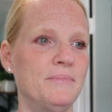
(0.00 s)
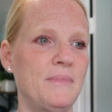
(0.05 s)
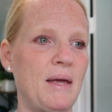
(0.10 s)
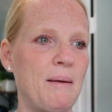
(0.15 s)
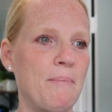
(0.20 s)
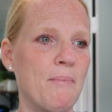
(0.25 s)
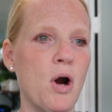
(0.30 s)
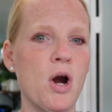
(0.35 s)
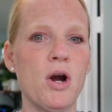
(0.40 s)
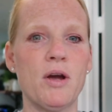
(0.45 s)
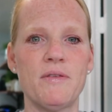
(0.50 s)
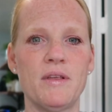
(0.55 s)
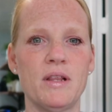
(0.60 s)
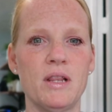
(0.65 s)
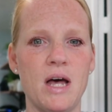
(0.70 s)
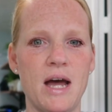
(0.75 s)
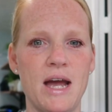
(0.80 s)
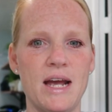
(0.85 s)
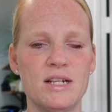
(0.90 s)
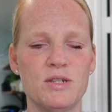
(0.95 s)
they mark the
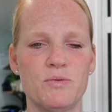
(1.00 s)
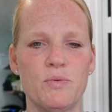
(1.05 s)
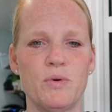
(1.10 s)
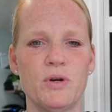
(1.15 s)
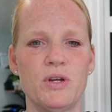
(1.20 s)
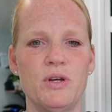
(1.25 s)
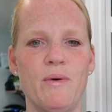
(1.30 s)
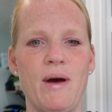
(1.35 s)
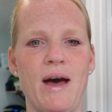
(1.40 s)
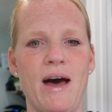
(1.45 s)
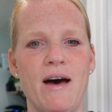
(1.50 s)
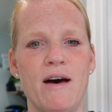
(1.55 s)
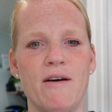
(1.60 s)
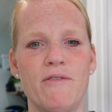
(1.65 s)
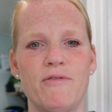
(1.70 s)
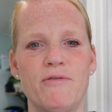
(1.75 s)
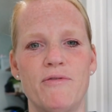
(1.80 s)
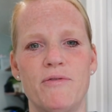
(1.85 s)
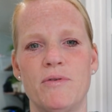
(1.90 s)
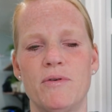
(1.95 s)
lines where you
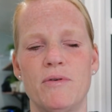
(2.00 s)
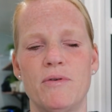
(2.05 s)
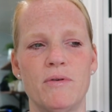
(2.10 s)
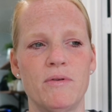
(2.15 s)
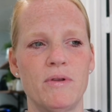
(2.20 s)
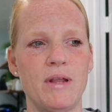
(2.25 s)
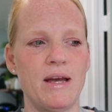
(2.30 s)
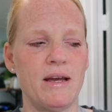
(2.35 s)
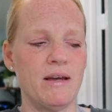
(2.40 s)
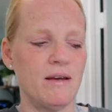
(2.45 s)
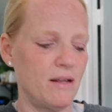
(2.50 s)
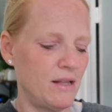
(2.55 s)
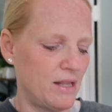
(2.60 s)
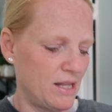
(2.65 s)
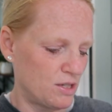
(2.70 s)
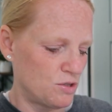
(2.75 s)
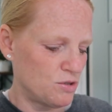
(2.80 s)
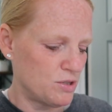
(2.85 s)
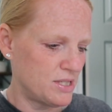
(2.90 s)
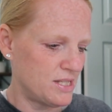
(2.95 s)
have like
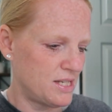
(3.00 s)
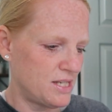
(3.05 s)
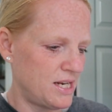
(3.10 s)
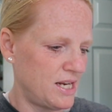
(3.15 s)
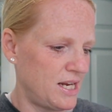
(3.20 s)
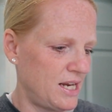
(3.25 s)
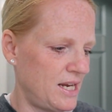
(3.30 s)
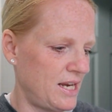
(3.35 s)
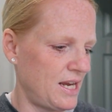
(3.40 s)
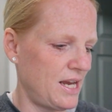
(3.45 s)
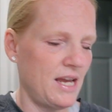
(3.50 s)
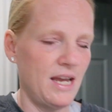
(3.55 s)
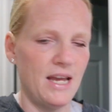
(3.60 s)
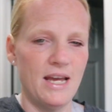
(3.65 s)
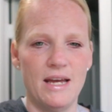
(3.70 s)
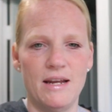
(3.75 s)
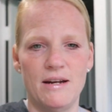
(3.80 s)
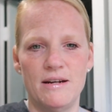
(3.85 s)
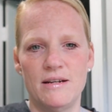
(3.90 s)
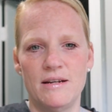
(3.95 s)
electricity
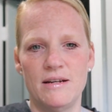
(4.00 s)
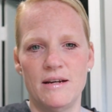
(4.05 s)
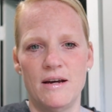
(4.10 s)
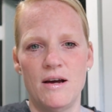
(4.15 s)
and